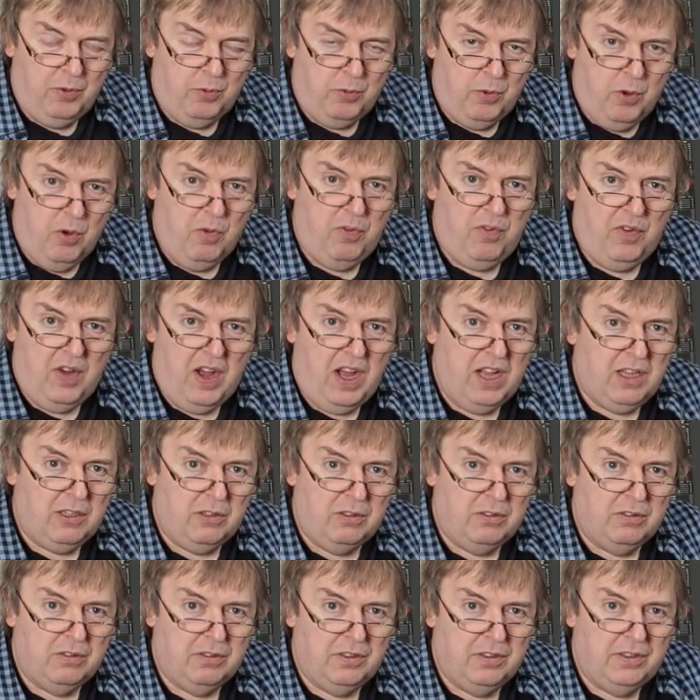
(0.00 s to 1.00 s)
raw
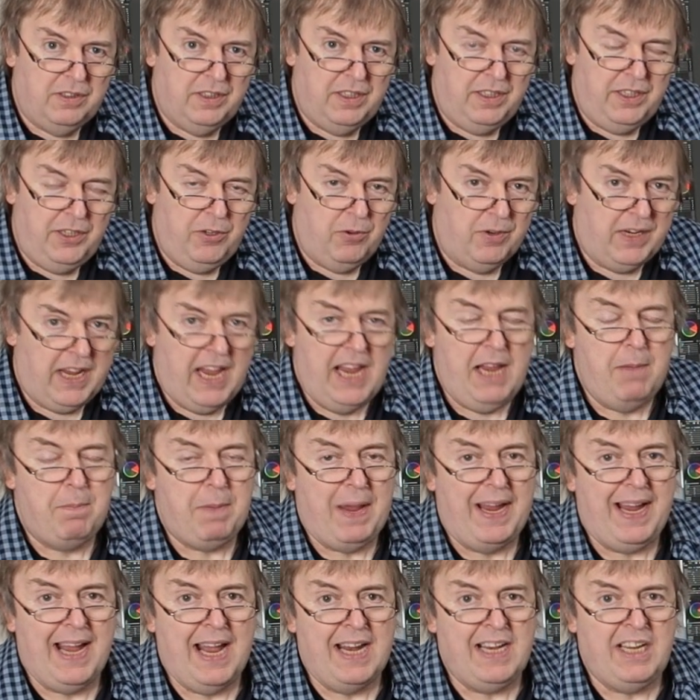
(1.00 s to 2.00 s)
file you're
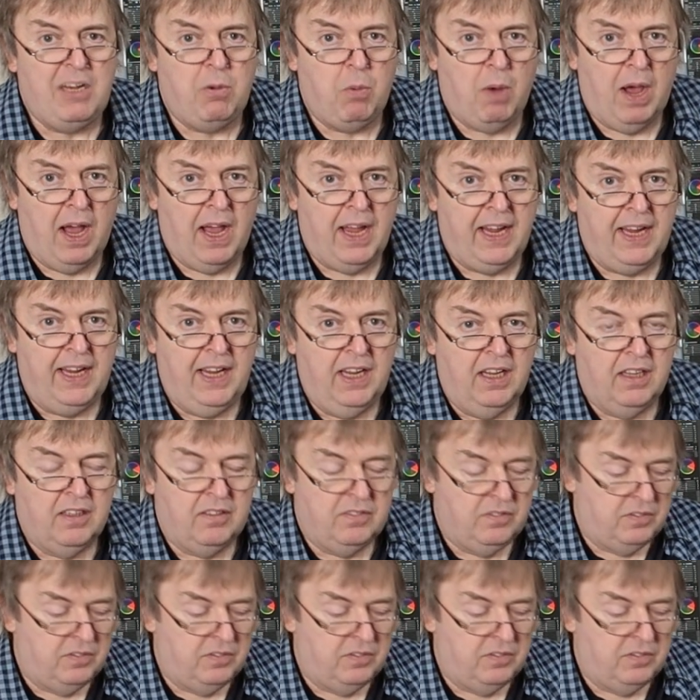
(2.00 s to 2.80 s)
keeping anyway,